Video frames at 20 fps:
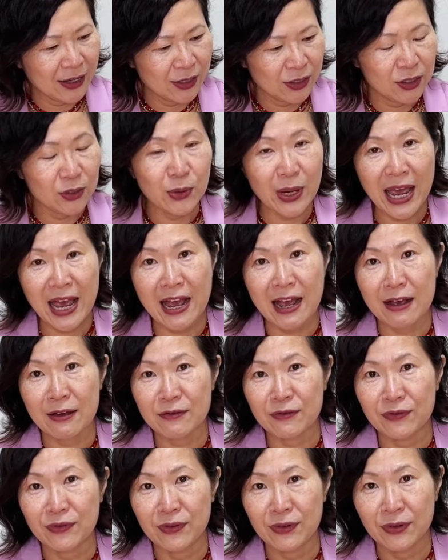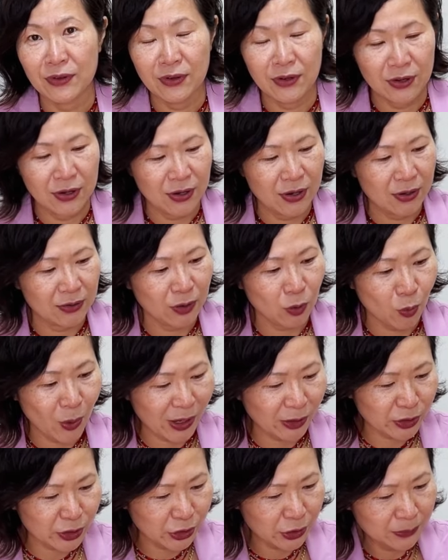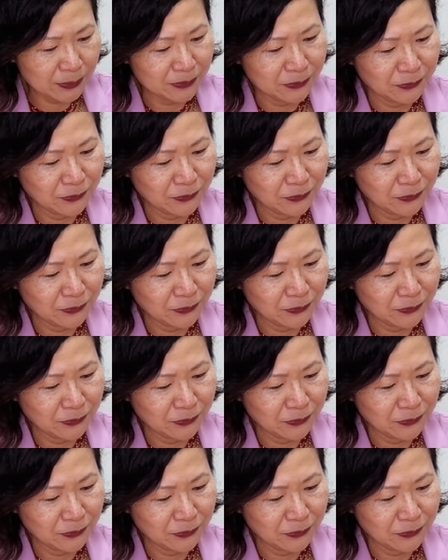You have the welder,